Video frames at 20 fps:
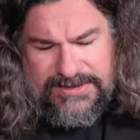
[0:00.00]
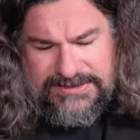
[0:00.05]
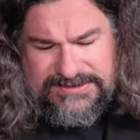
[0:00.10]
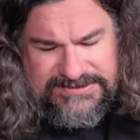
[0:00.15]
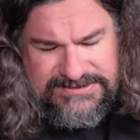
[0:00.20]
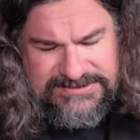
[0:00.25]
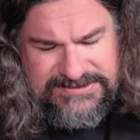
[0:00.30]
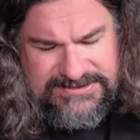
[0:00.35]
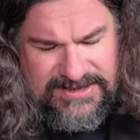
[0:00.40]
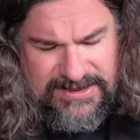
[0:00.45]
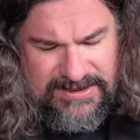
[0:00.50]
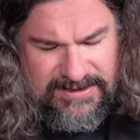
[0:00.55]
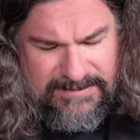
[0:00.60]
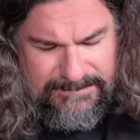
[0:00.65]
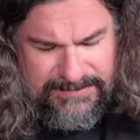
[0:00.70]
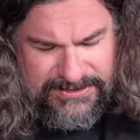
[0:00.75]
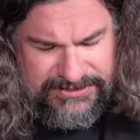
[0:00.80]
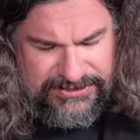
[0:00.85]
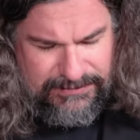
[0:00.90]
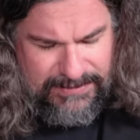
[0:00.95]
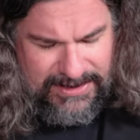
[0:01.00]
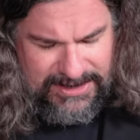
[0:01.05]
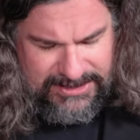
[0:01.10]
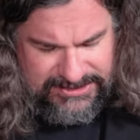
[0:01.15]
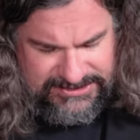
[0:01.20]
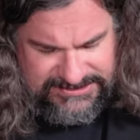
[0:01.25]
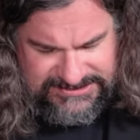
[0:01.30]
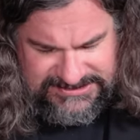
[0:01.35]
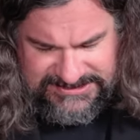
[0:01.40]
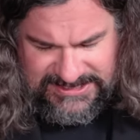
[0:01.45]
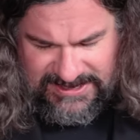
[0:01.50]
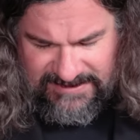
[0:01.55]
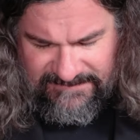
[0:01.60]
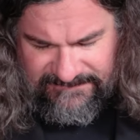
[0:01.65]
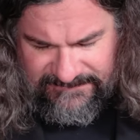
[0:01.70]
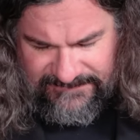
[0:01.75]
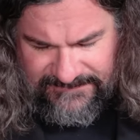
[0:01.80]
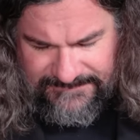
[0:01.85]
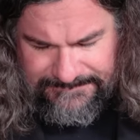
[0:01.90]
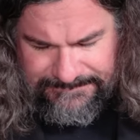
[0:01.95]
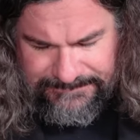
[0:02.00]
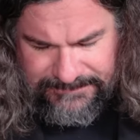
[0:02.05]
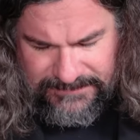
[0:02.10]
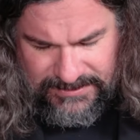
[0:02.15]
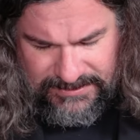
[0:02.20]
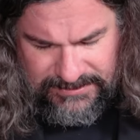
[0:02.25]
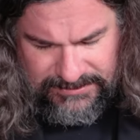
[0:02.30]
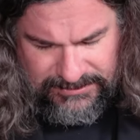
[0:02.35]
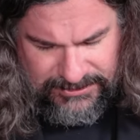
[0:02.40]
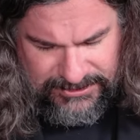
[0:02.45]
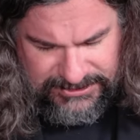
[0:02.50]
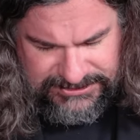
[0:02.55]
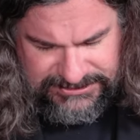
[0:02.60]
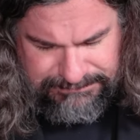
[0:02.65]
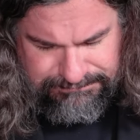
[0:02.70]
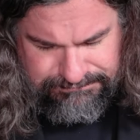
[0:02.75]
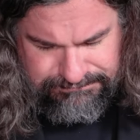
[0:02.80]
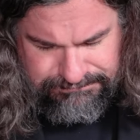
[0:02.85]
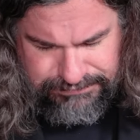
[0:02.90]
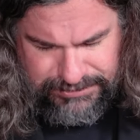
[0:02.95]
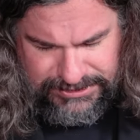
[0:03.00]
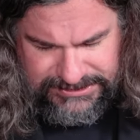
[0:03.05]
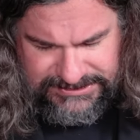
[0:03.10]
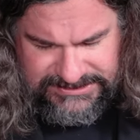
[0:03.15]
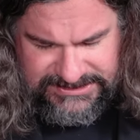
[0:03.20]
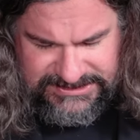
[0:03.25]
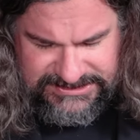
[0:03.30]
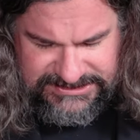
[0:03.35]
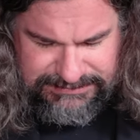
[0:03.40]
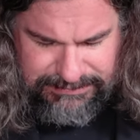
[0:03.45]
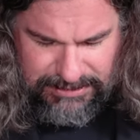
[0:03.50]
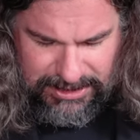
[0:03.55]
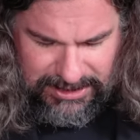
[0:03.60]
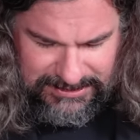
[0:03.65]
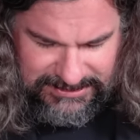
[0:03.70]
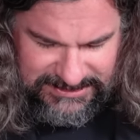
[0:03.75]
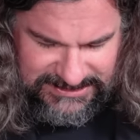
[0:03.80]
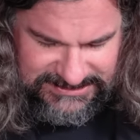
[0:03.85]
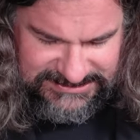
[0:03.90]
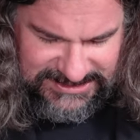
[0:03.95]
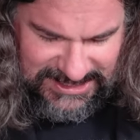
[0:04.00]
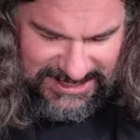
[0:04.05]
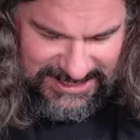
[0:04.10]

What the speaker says: ones. But the record itself looks pretty spotless.